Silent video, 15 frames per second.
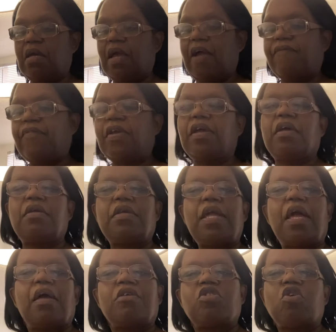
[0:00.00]
I figured,
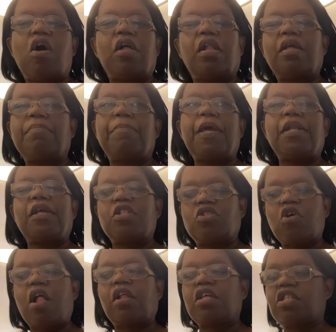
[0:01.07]
yeah, chocolate mint and
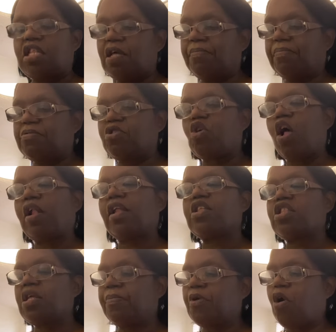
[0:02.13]
chocolate chip